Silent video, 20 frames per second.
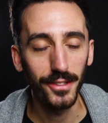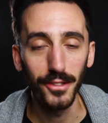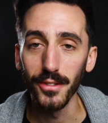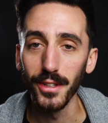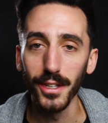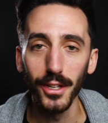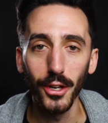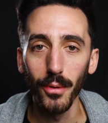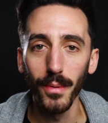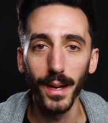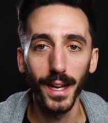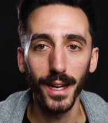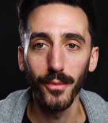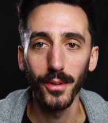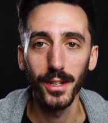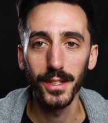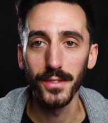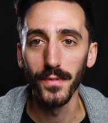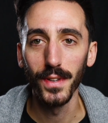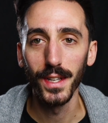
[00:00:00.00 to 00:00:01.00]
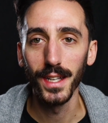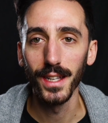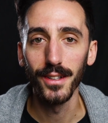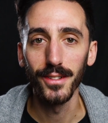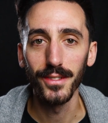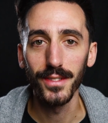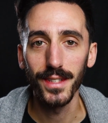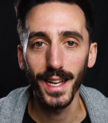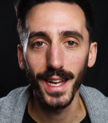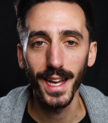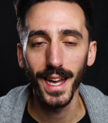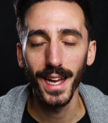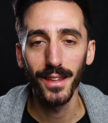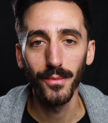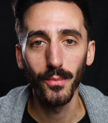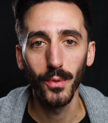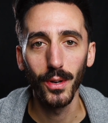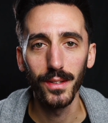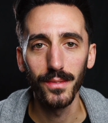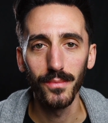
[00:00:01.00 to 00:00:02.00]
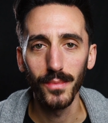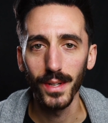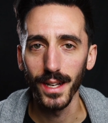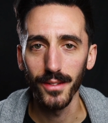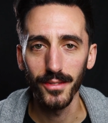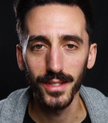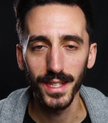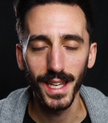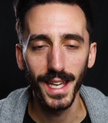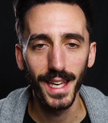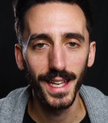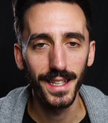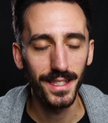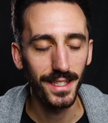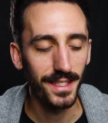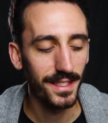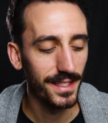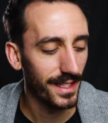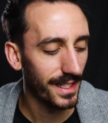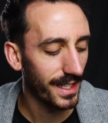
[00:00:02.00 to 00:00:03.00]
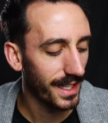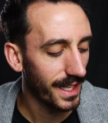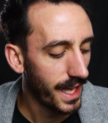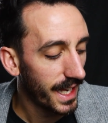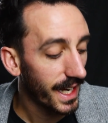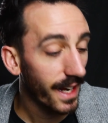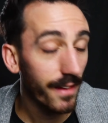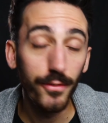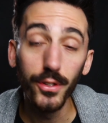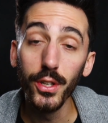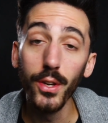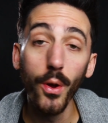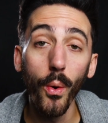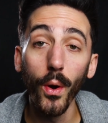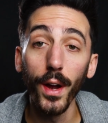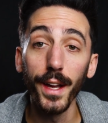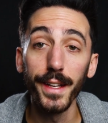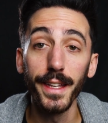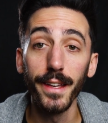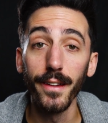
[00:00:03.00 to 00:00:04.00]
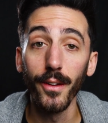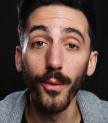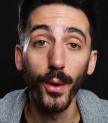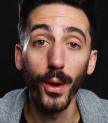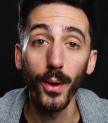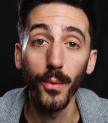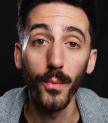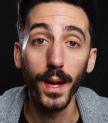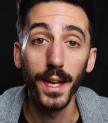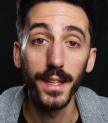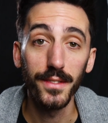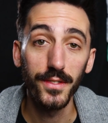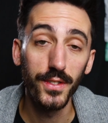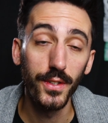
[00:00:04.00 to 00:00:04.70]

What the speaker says: You can go back and watch videos. I had one when I was in Kansas City and I have no idea where it went.